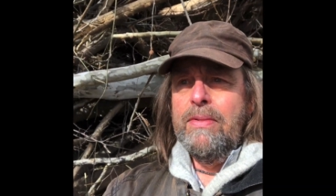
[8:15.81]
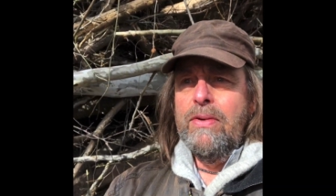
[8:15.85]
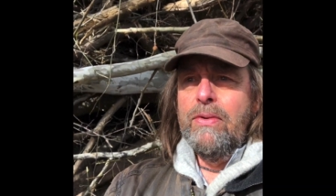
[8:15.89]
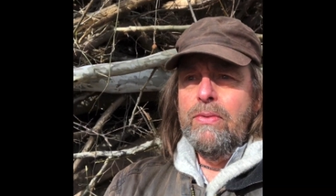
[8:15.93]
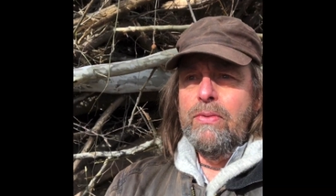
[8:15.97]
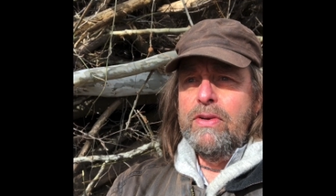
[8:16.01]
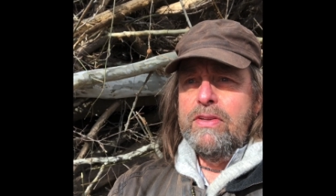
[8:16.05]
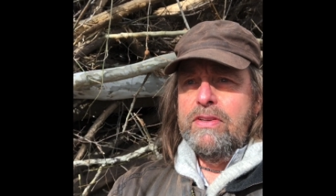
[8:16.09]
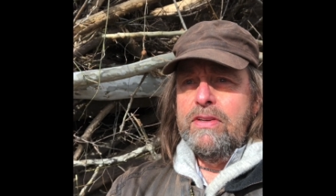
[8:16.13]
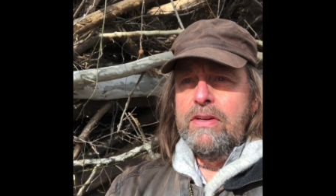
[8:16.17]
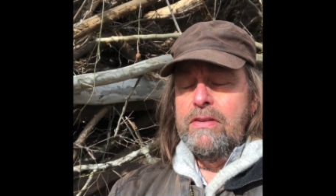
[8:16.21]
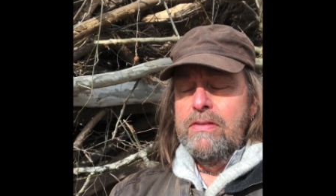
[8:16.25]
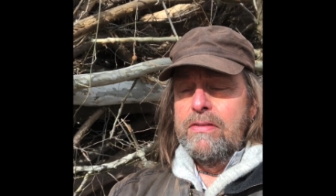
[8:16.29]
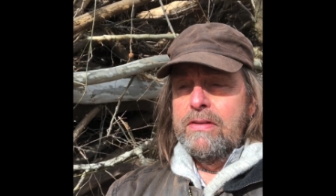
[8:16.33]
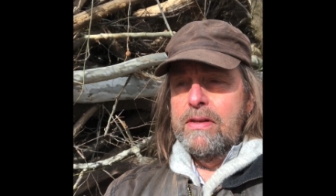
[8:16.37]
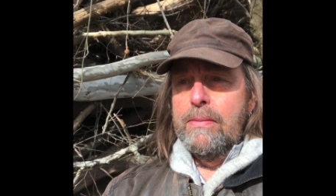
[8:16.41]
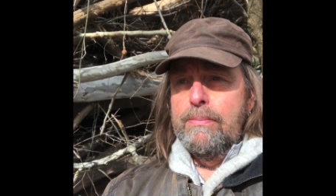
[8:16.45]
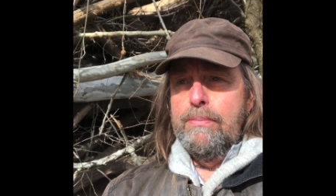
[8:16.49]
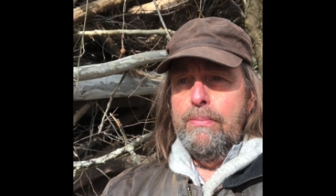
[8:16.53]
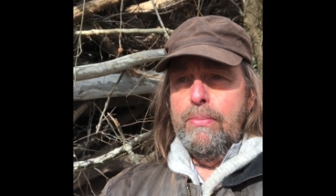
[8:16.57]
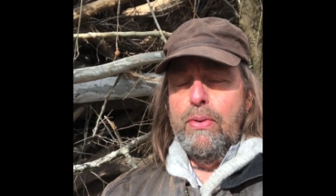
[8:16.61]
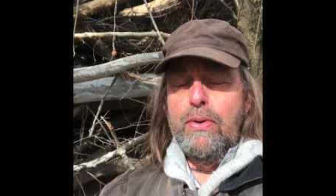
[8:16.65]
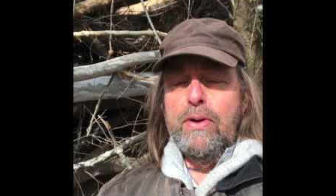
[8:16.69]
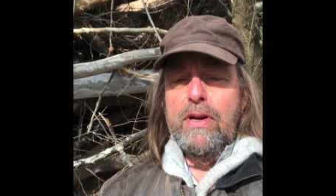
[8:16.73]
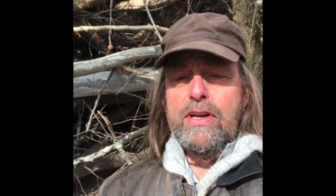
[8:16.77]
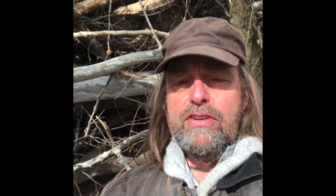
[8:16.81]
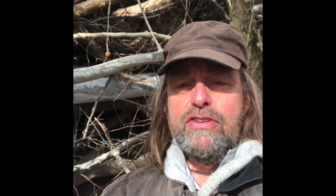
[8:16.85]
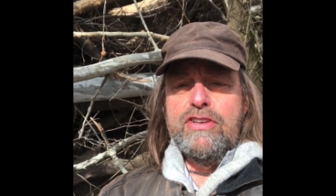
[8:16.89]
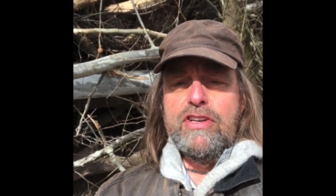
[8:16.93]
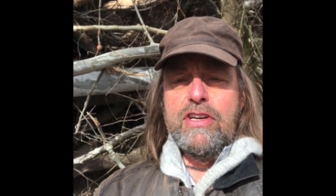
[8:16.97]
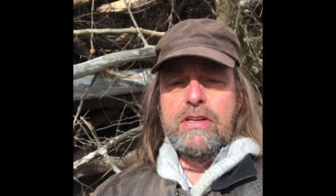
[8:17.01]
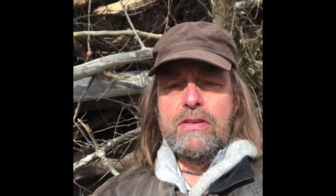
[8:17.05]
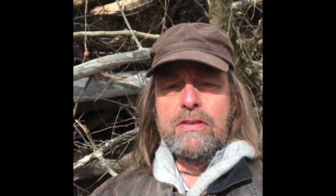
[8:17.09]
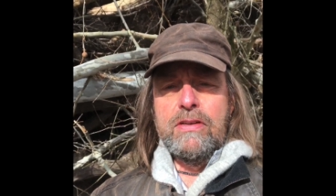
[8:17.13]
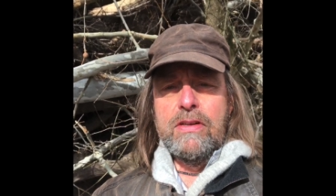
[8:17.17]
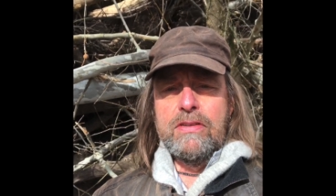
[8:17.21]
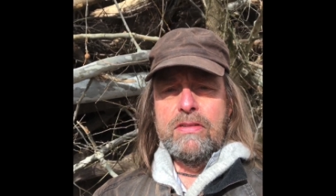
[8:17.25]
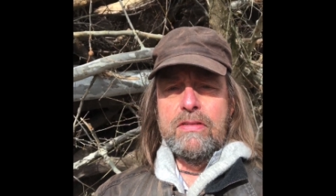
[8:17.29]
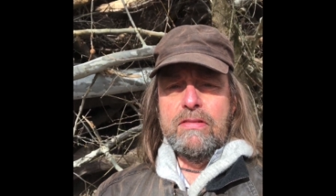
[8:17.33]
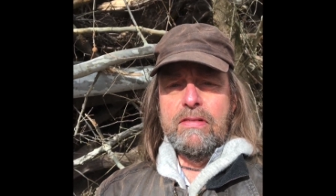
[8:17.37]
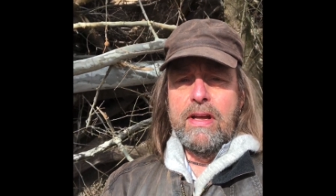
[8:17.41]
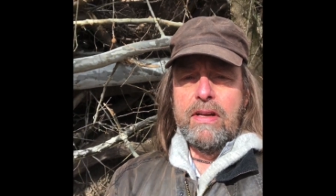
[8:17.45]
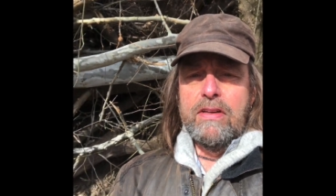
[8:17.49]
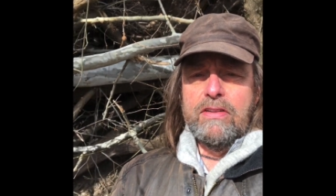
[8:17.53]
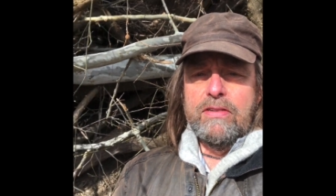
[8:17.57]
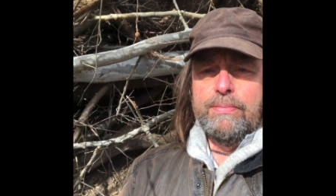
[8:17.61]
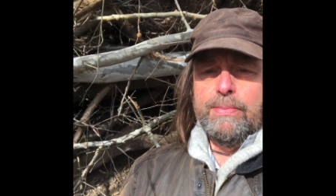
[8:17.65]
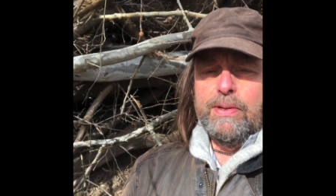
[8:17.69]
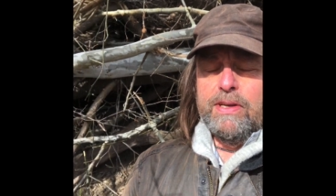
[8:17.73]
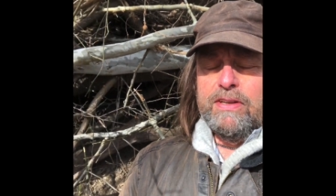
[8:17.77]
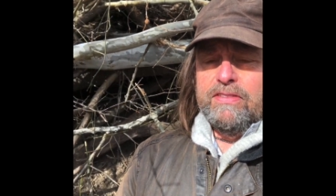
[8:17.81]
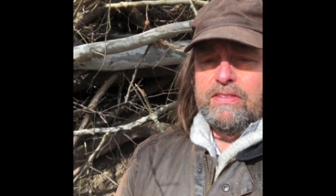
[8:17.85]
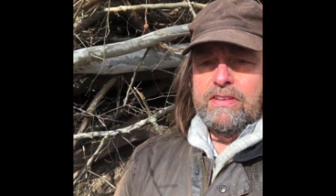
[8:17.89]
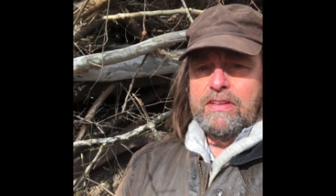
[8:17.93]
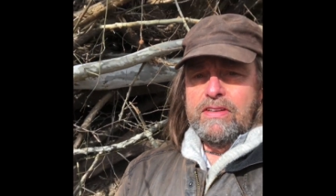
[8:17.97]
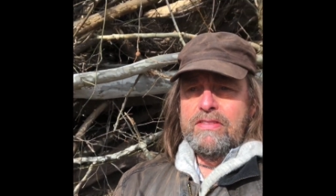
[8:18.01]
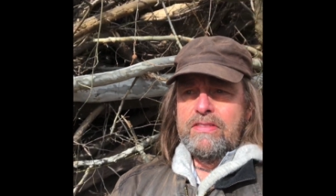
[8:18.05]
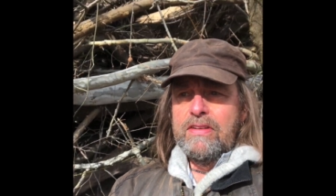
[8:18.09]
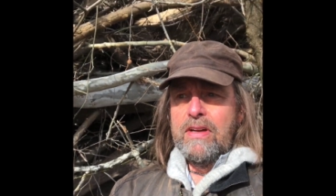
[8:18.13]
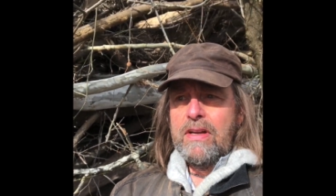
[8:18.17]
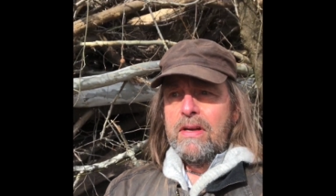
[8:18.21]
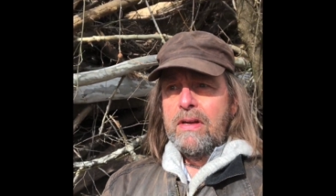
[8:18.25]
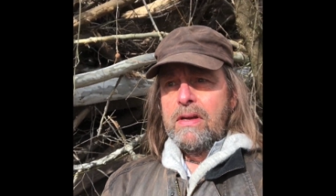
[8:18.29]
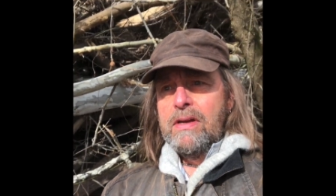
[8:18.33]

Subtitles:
which is pretty genius of that species,